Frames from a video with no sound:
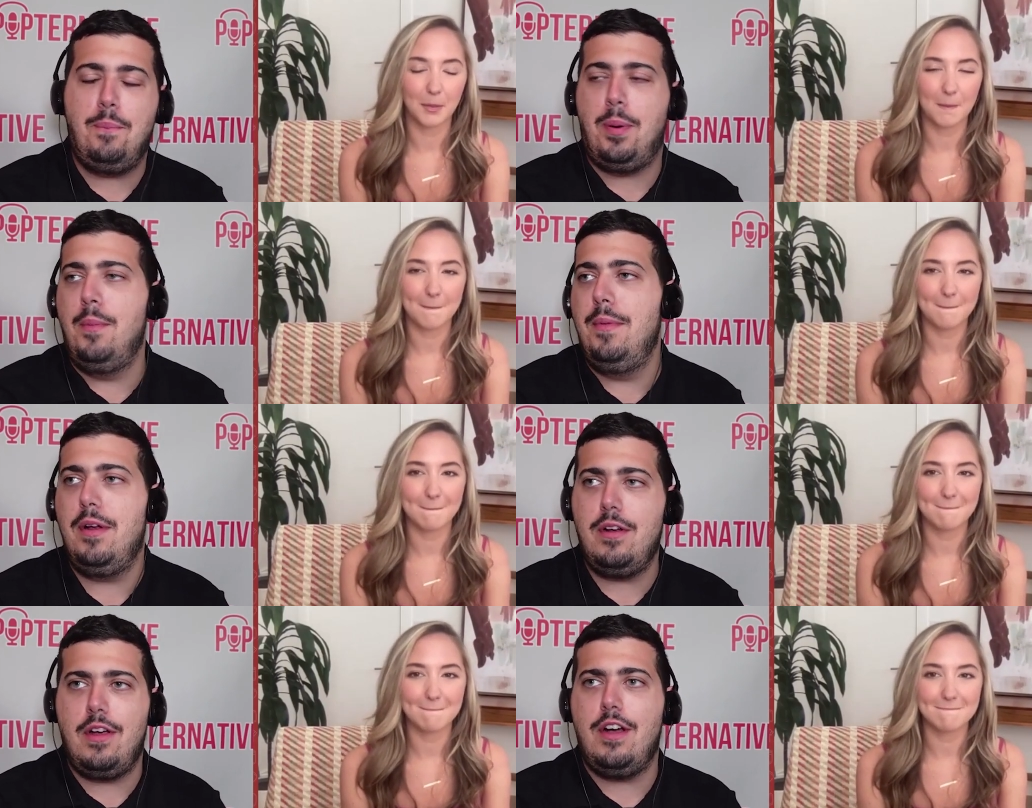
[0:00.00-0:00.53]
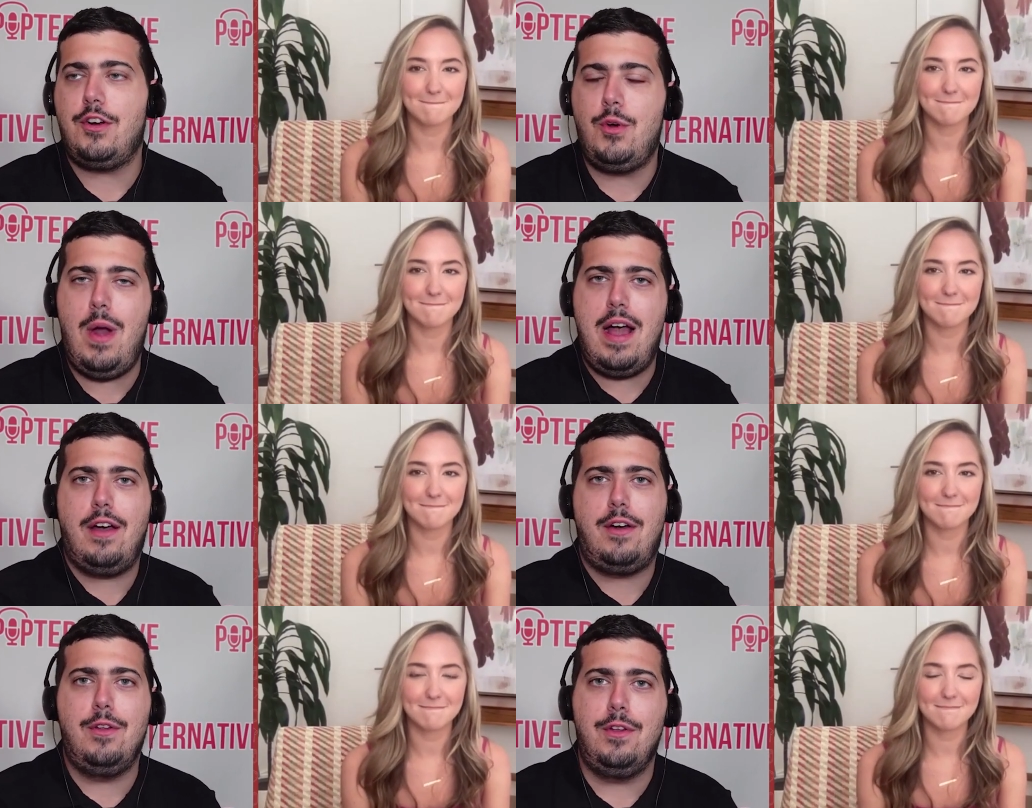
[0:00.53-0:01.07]
Speaker 1: premiering on
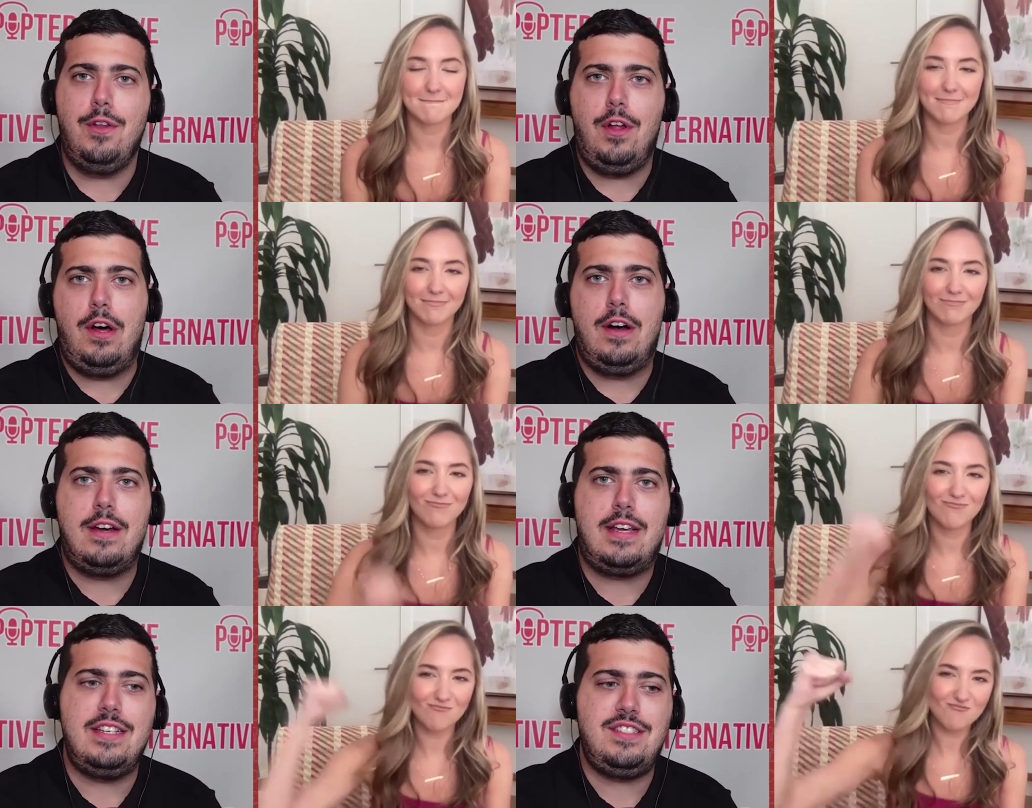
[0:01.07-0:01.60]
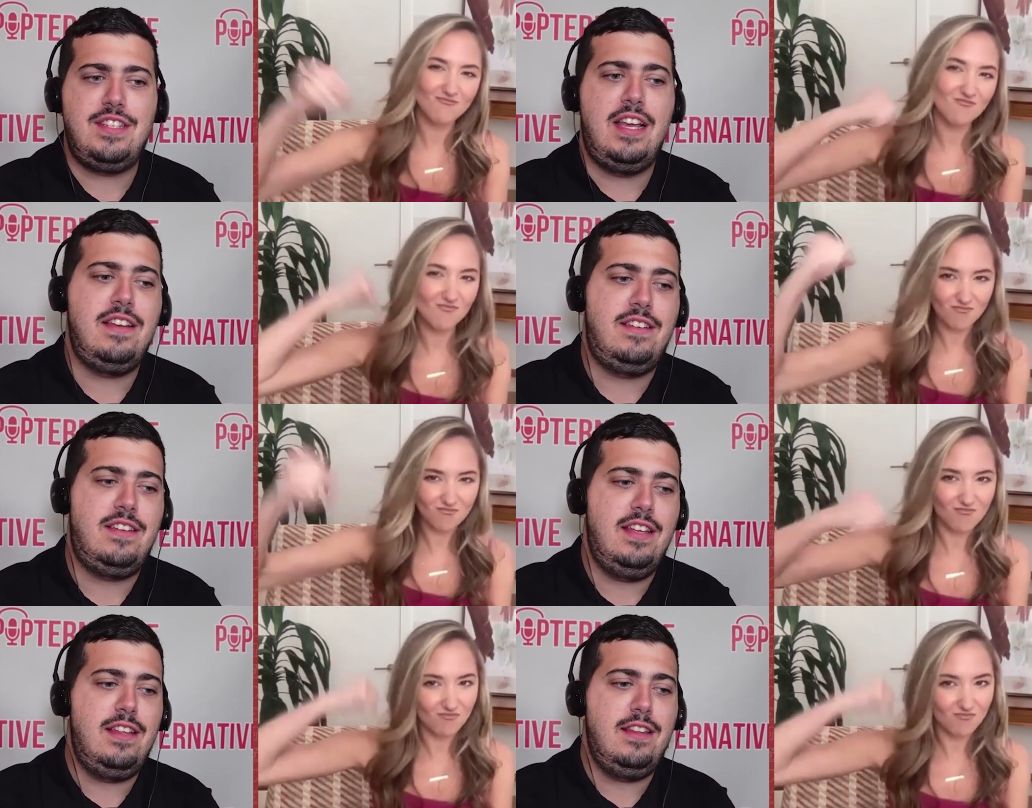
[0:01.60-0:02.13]
Crackle August
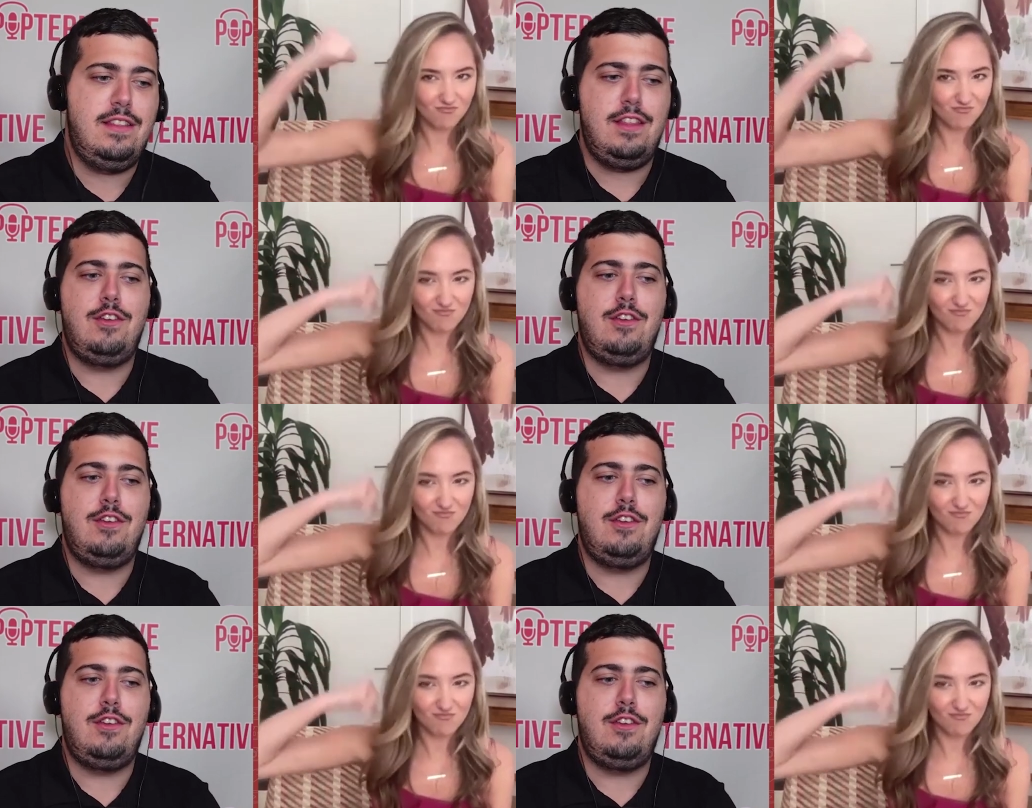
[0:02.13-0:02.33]
18th.